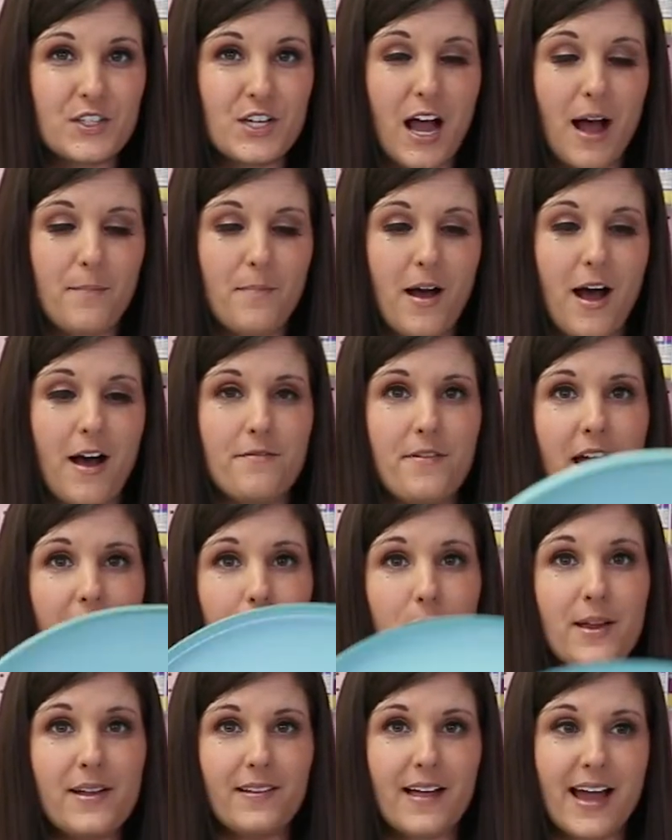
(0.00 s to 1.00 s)
the top off,
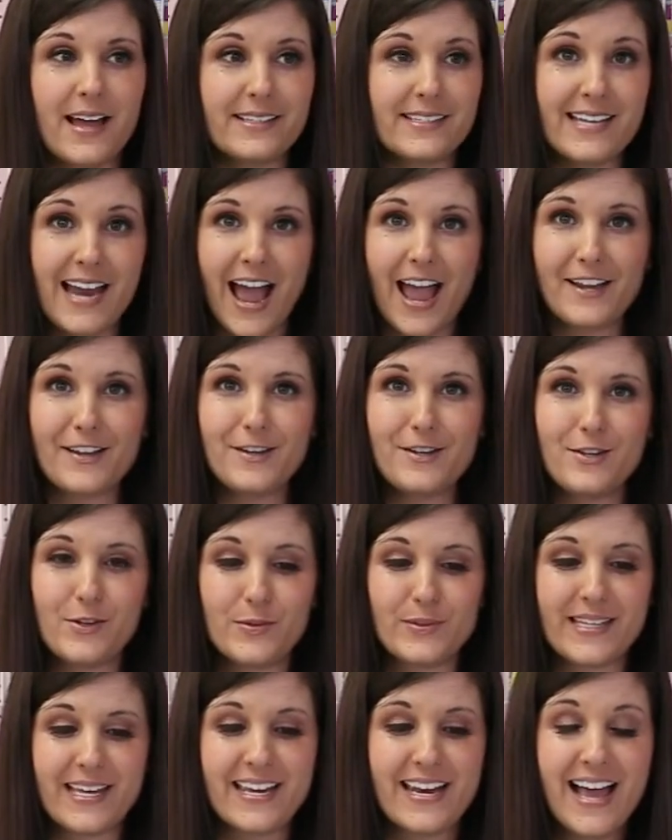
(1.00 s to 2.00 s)
I realized I could
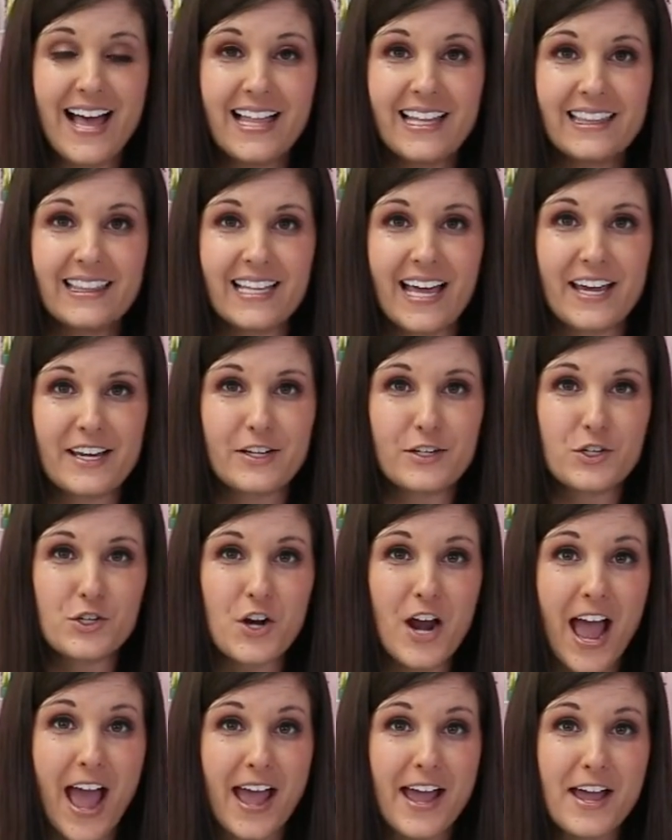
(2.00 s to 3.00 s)
use it like a
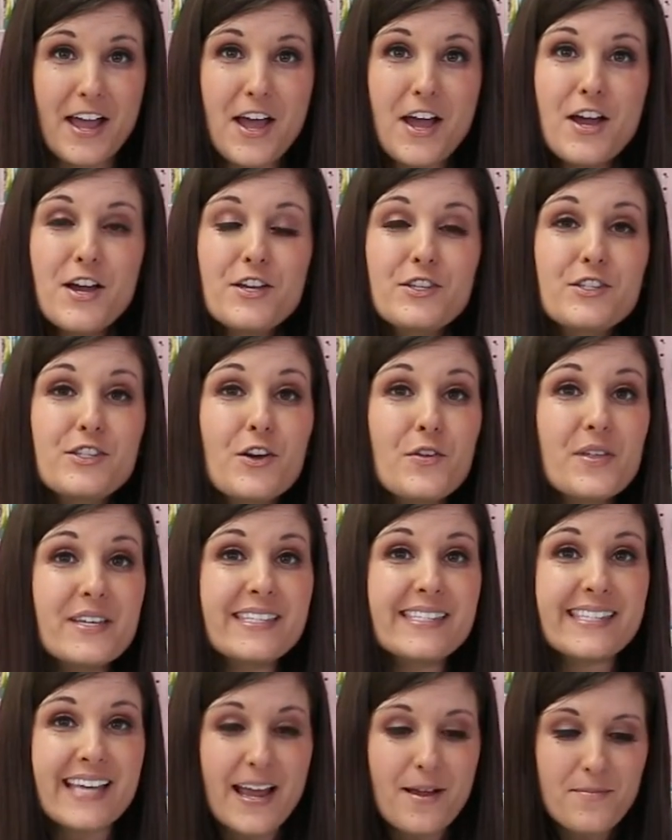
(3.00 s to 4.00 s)
tray. So
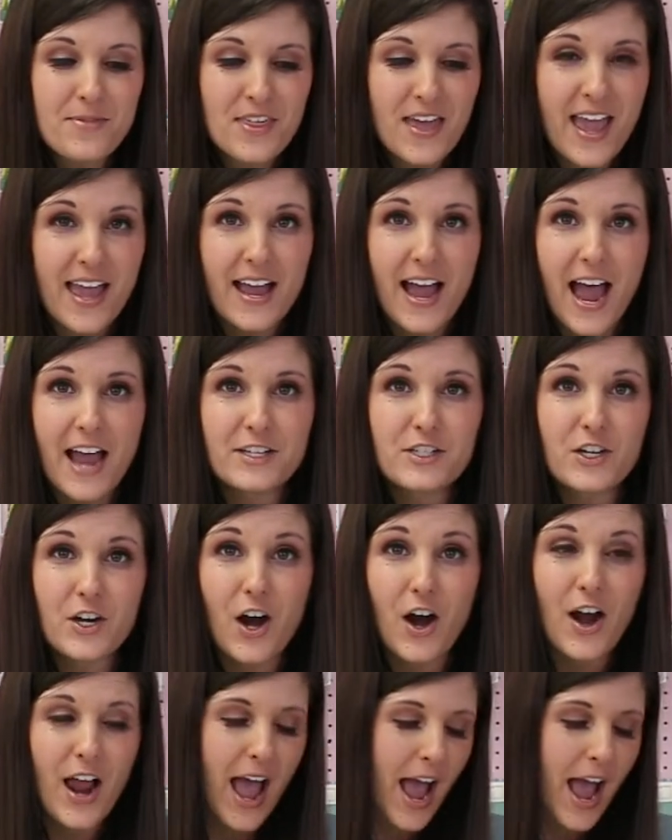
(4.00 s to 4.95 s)
the same thing, I took our